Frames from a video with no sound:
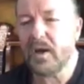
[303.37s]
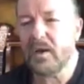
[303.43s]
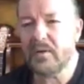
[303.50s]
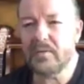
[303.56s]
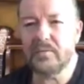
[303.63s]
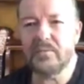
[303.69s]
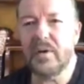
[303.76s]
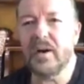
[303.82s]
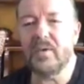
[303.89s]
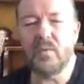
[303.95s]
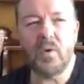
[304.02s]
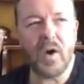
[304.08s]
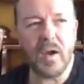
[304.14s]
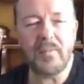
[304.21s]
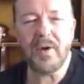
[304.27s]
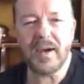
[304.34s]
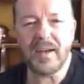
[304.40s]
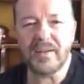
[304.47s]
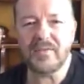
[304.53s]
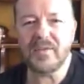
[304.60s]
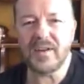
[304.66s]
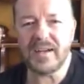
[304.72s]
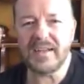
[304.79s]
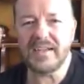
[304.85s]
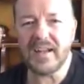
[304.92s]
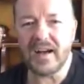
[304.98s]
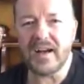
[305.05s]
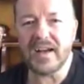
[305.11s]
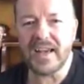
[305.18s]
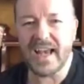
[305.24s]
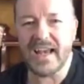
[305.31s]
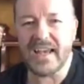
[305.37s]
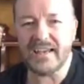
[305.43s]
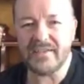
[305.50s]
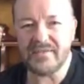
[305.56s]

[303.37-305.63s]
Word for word: why, why am I a fucking dark cave?